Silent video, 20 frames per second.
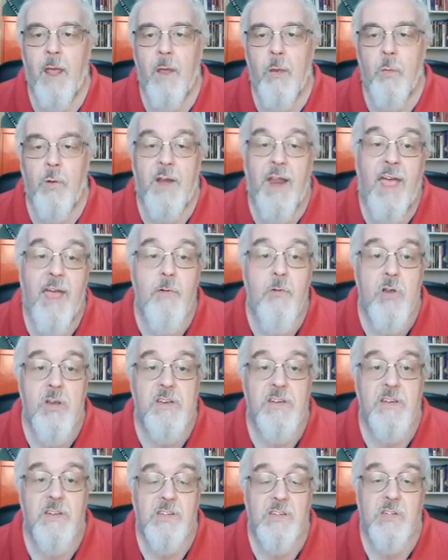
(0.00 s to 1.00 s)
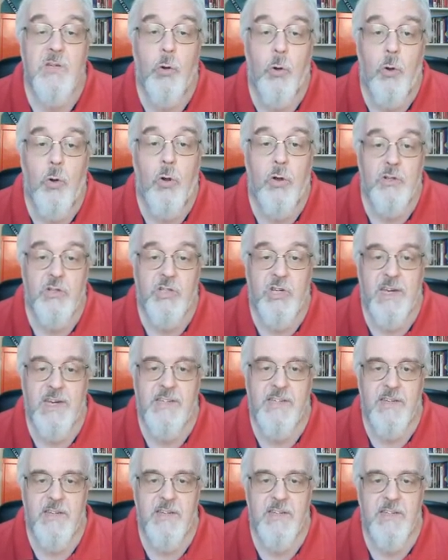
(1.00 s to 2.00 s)
When Herod saw
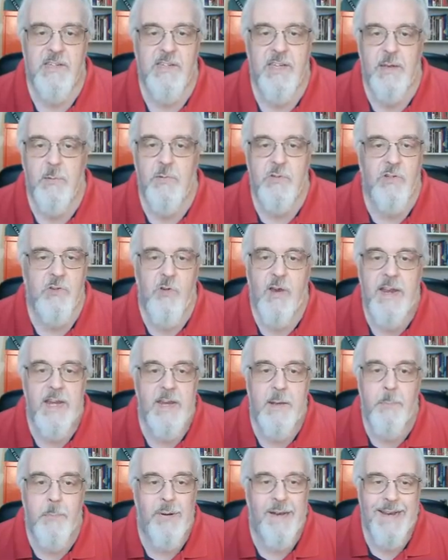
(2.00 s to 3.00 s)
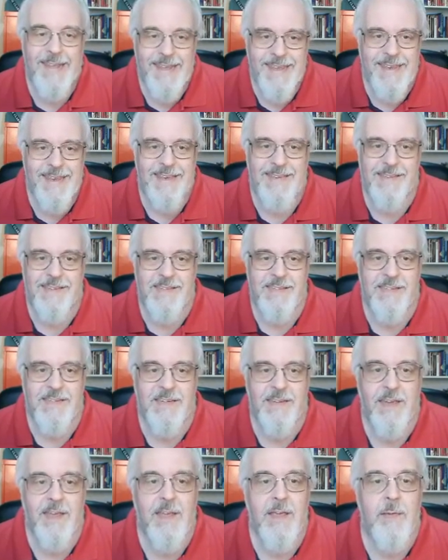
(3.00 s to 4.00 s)
Jesus, he was greatly pleased
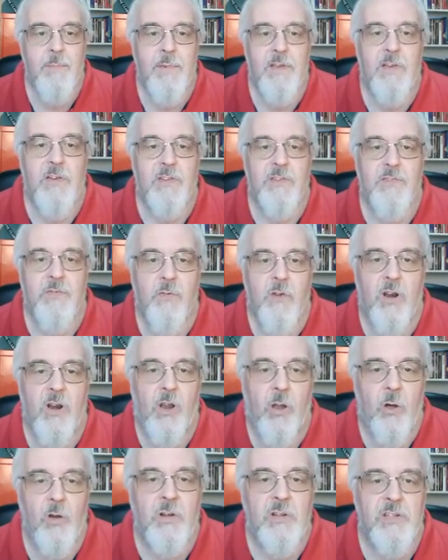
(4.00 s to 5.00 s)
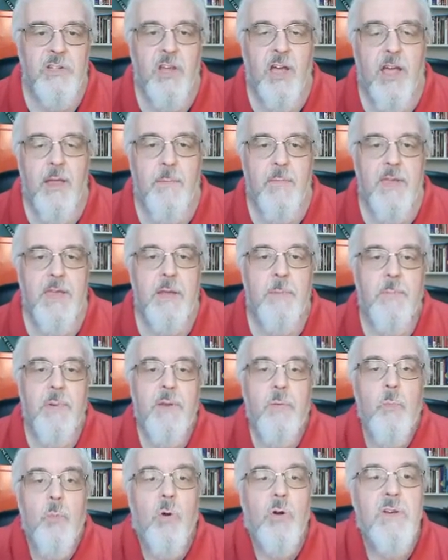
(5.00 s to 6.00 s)
because for a long time he had
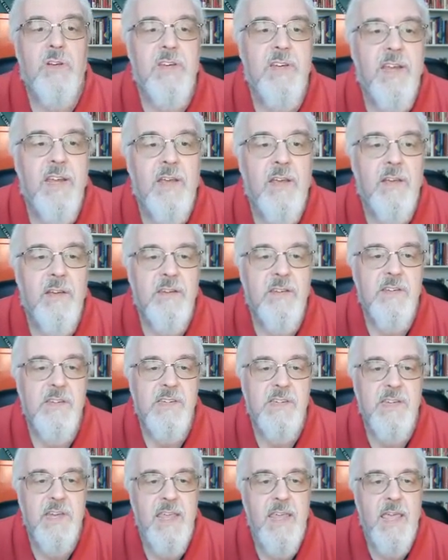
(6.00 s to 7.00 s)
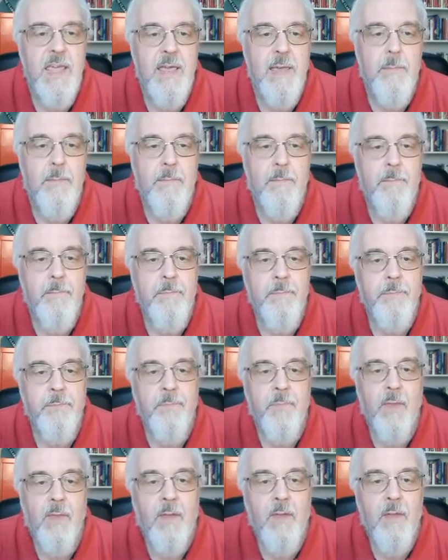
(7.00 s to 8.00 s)
been wanting to see him.
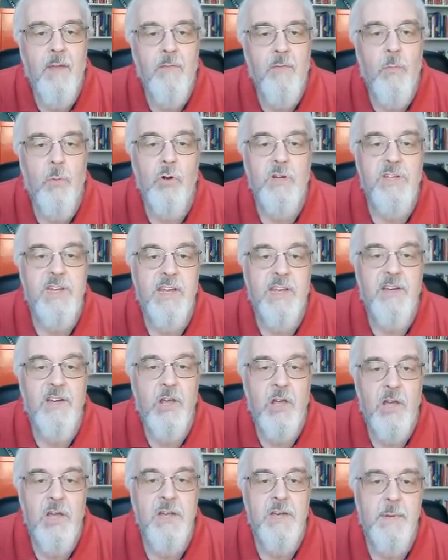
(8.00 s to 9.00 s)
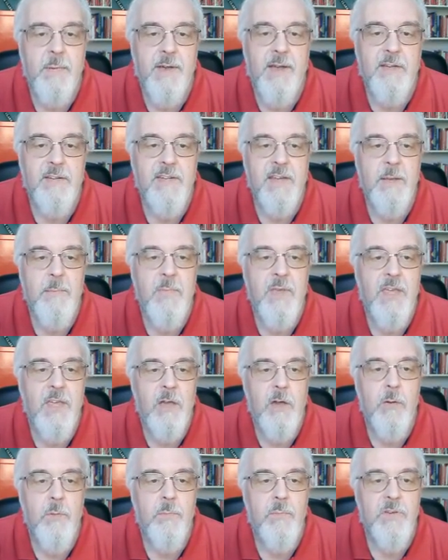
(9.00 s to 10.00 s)
From what he had heard about him, he
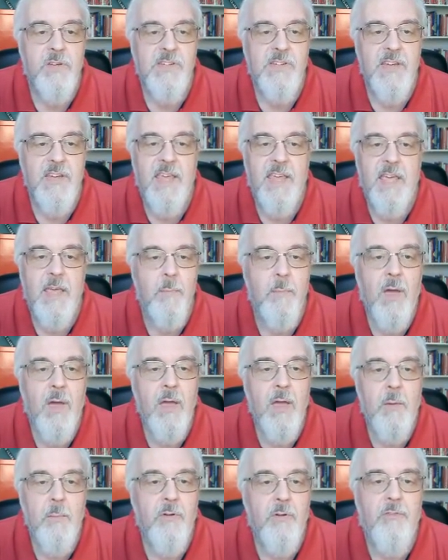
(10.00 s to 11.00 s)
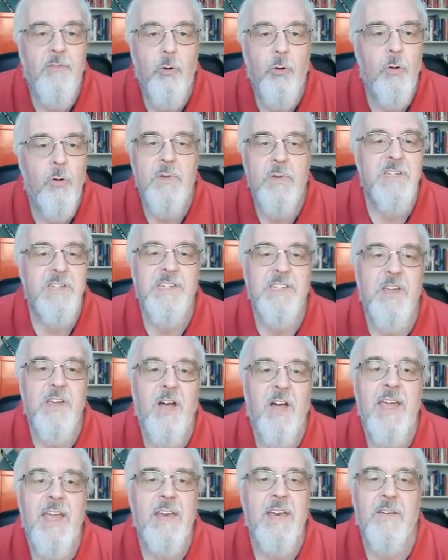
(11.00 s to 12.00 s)
hoped to see him perform a
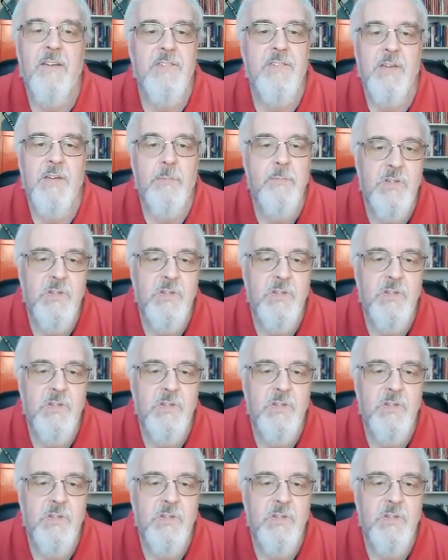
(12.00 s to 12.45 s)
sign of some